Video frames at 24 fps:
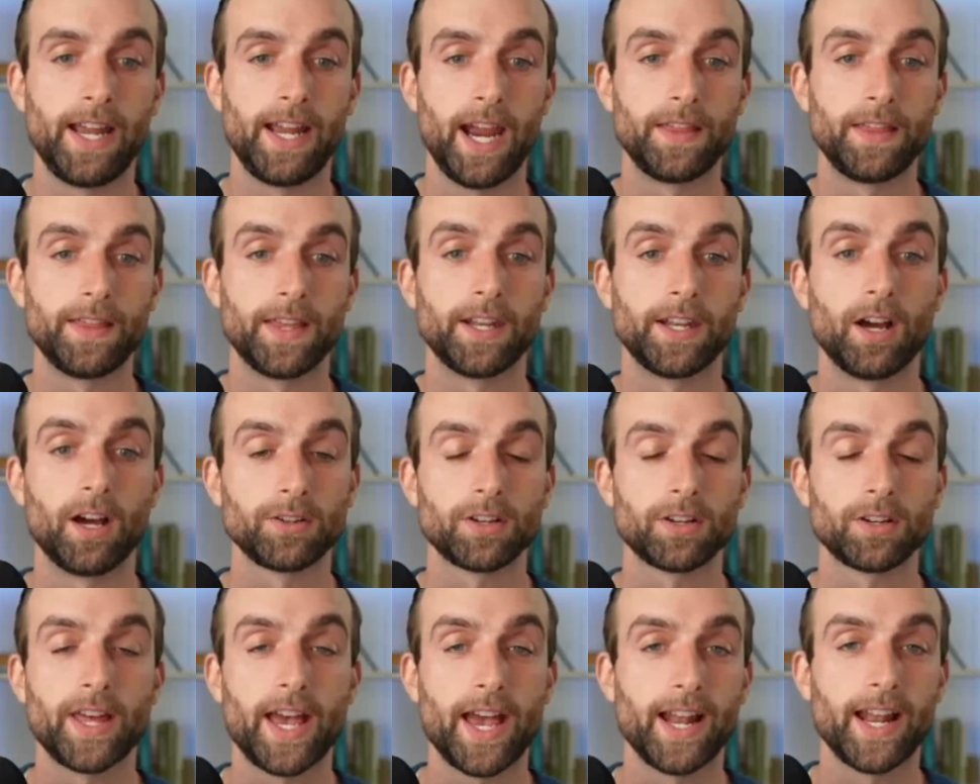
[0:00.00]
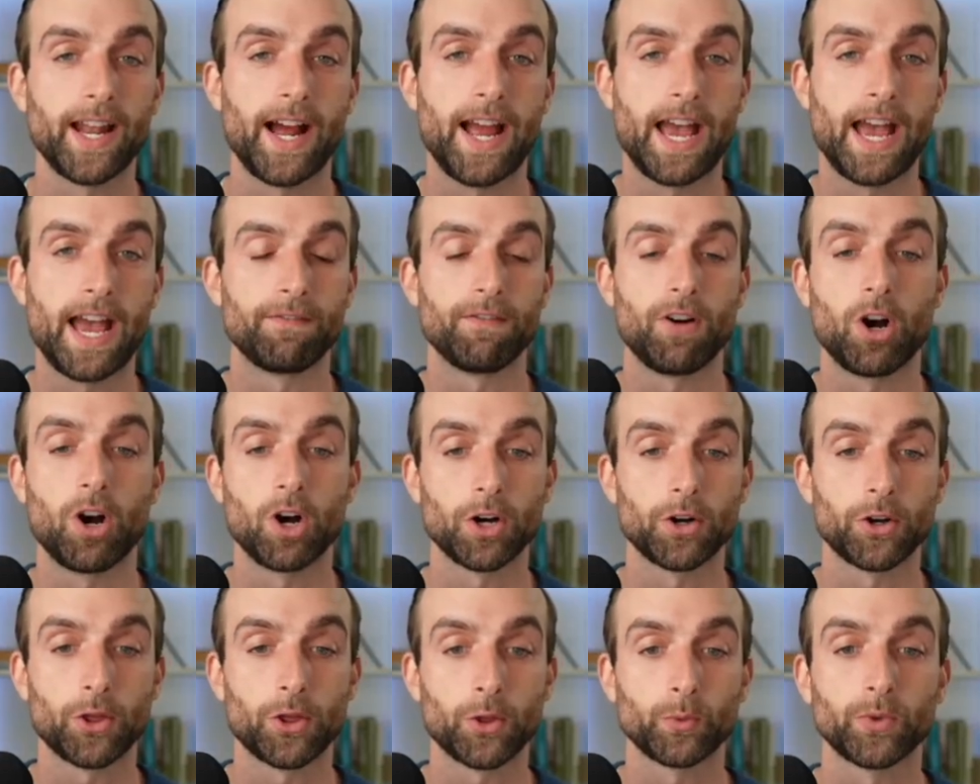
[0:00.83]
And then under that, I have
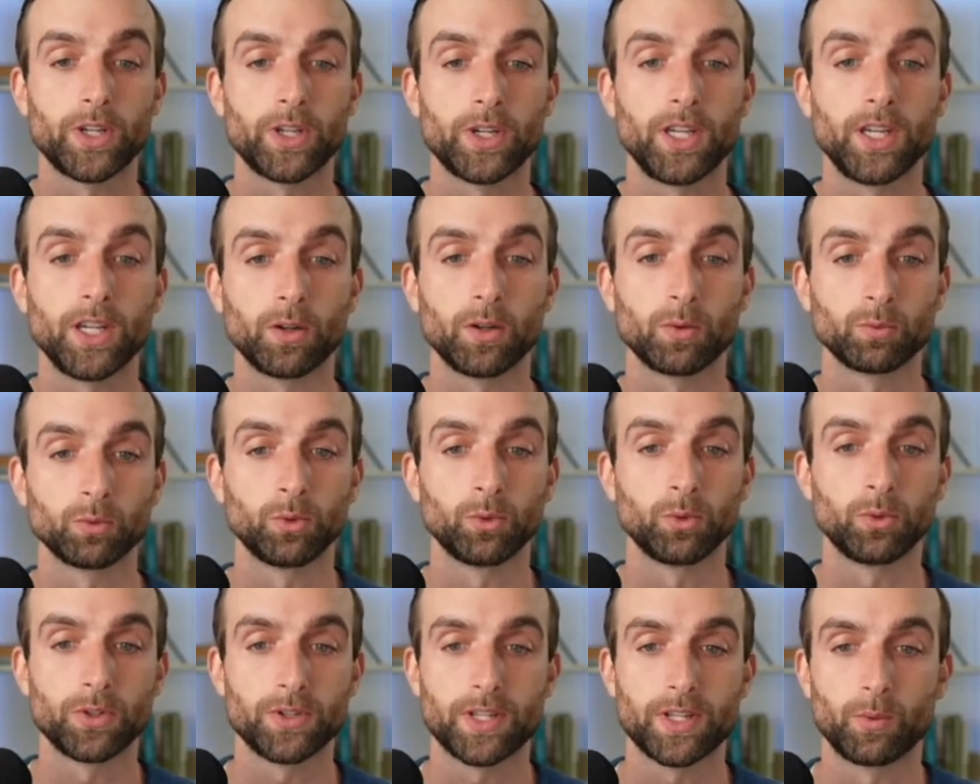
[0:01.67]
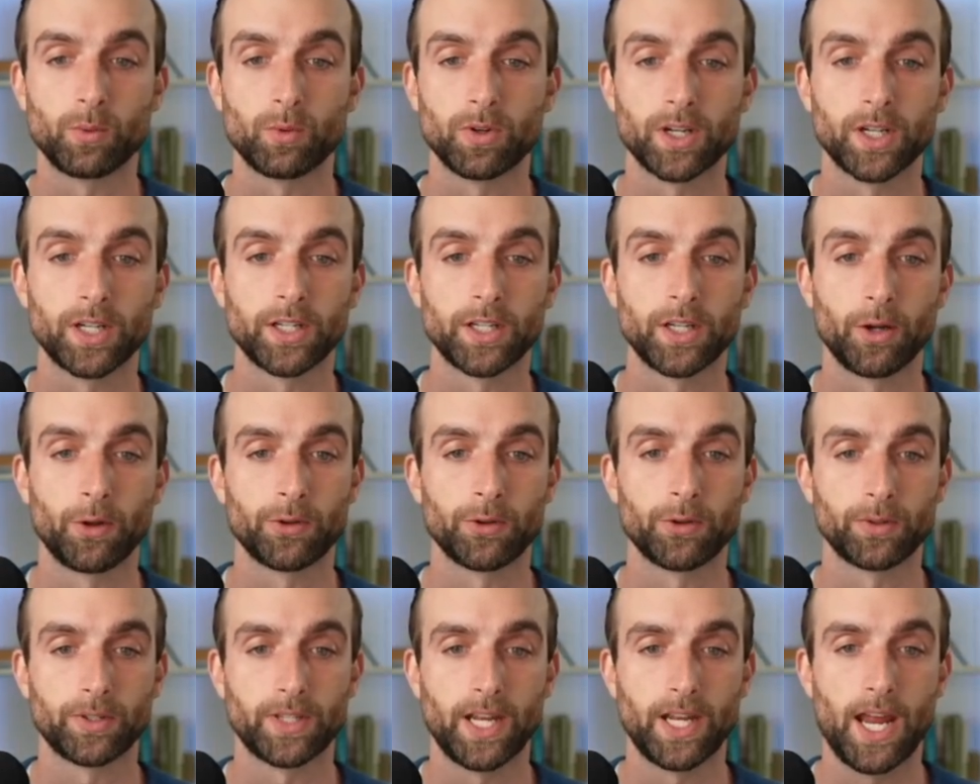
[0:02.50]
our three rules that we're going to go
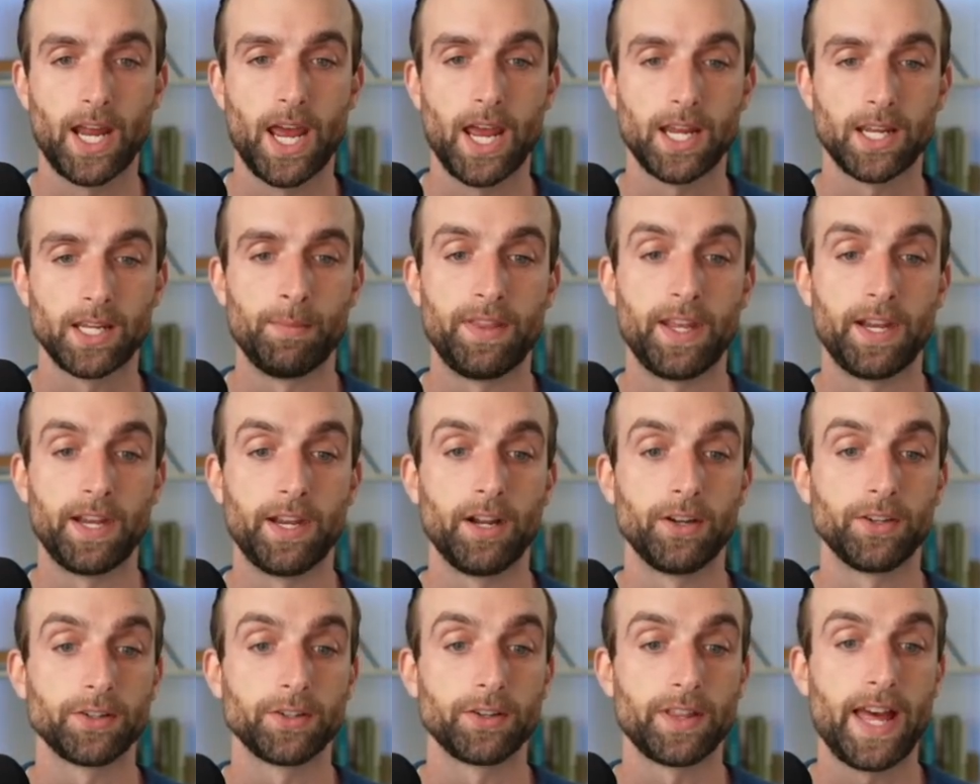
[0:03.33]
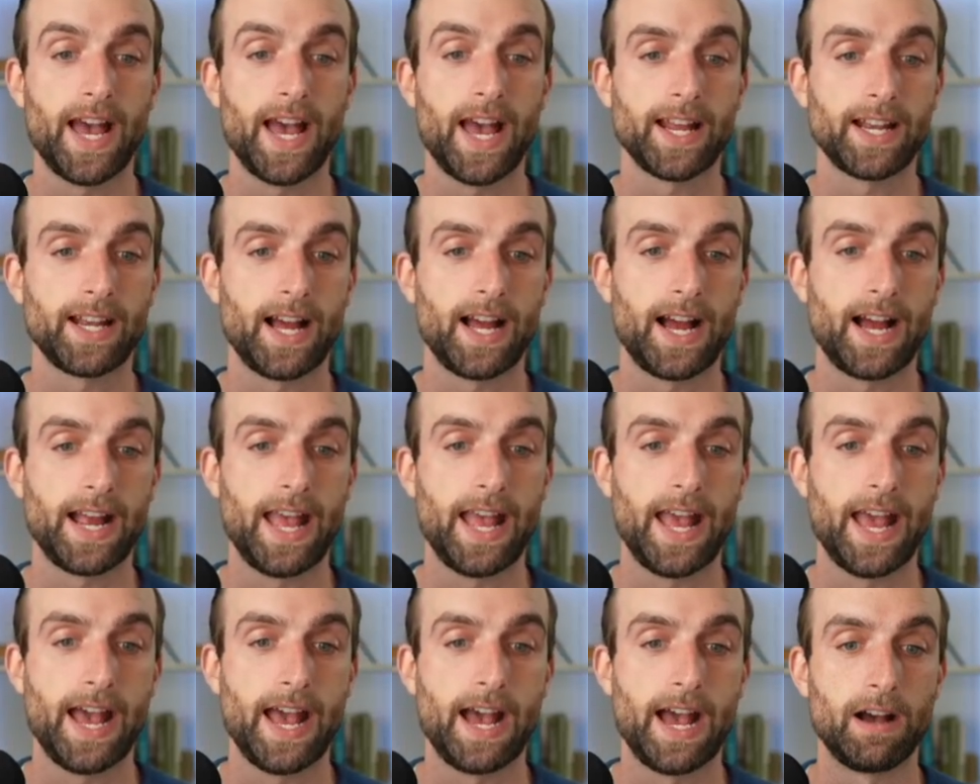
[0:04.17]
through today. And then under that, I
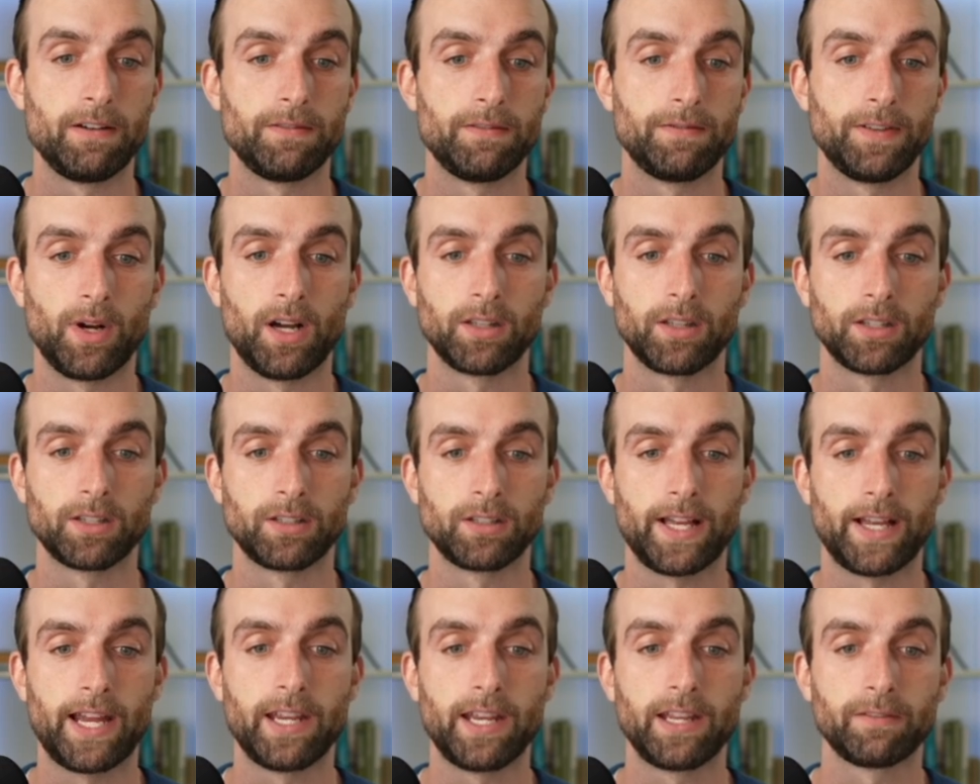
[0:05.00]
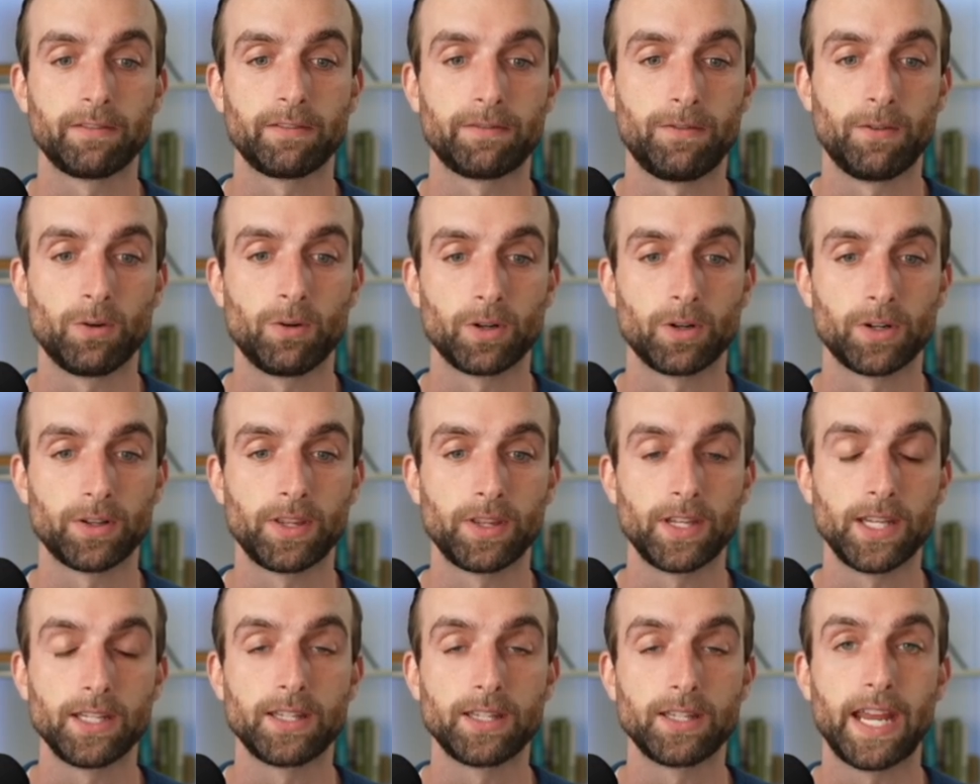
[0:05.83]
have a little heading for
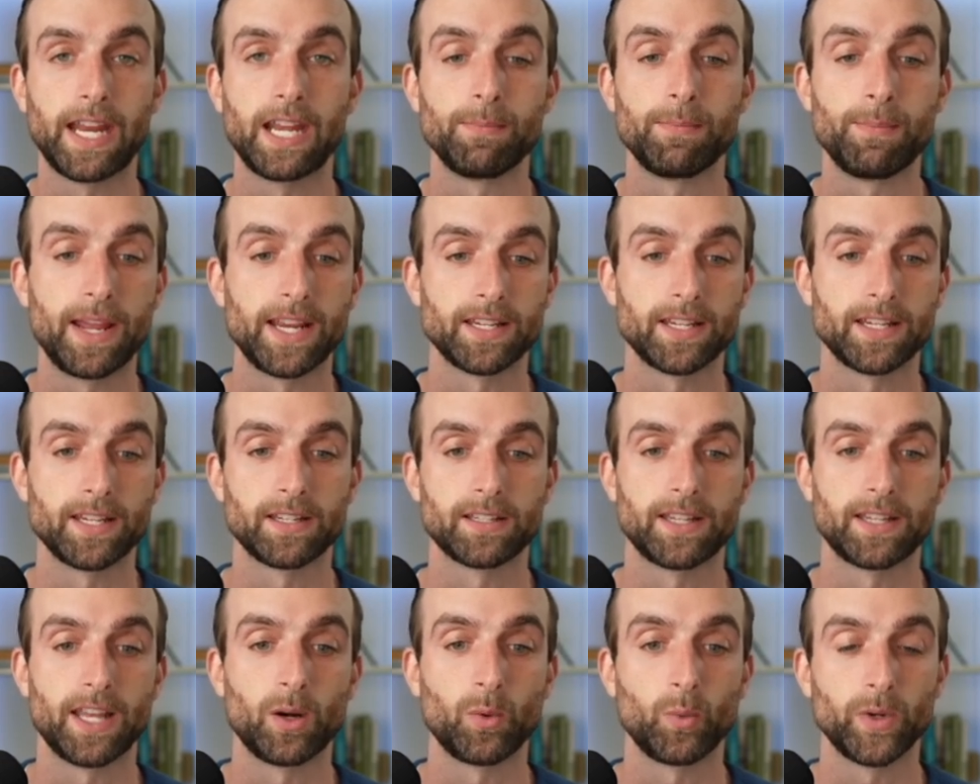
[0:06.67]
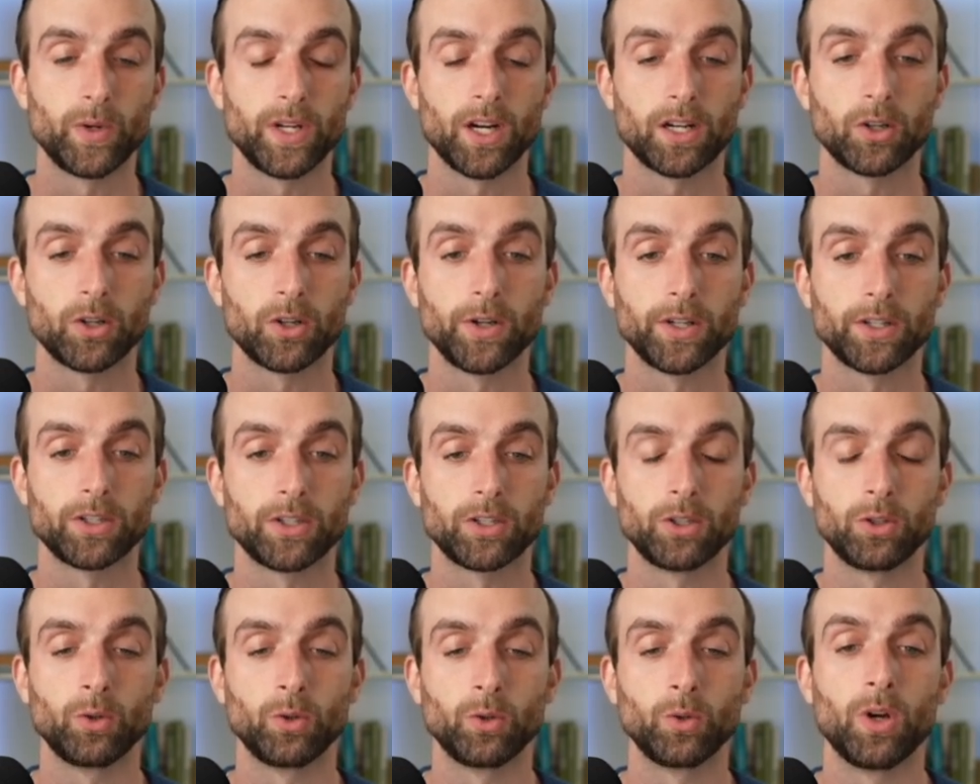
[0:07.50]
the databases that we are going
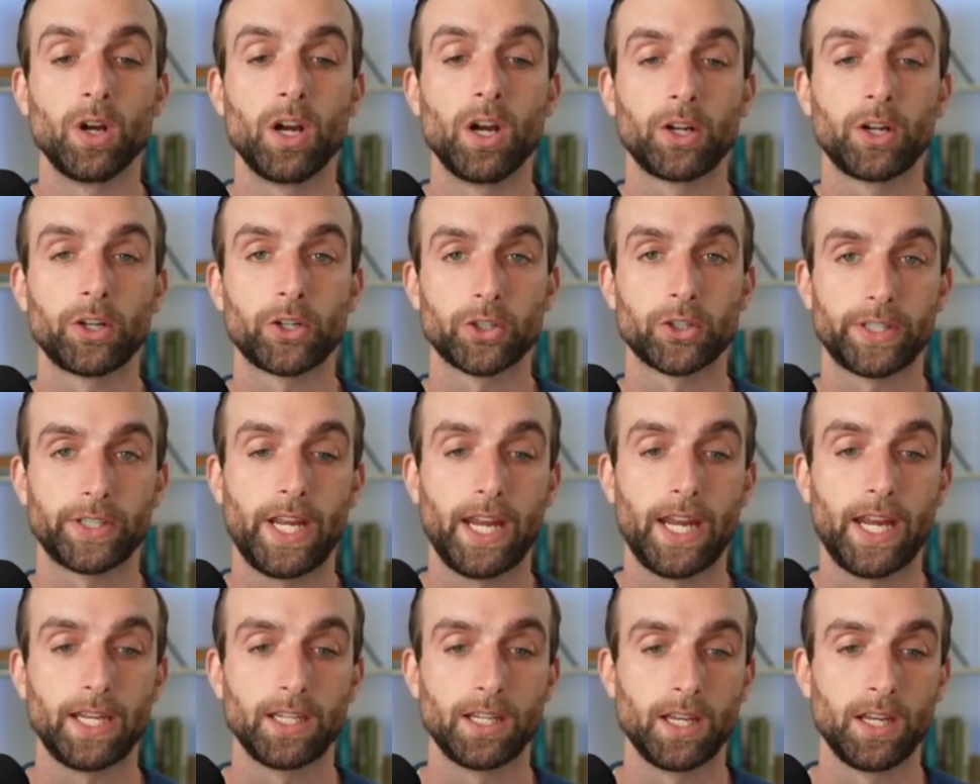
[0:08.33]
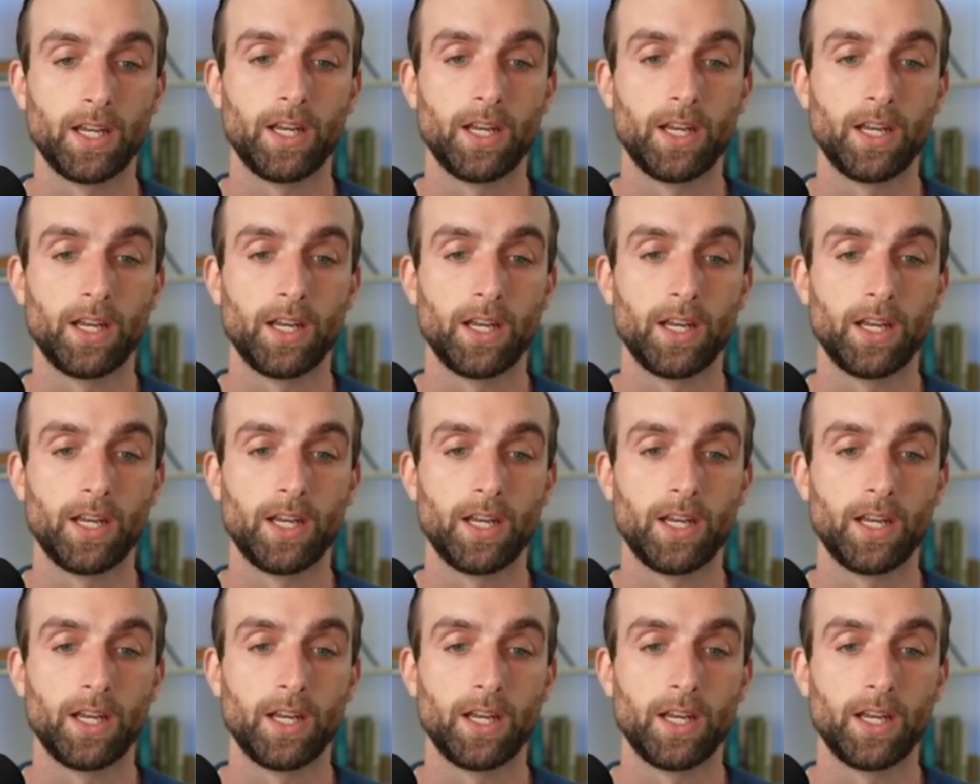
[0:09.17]
to create.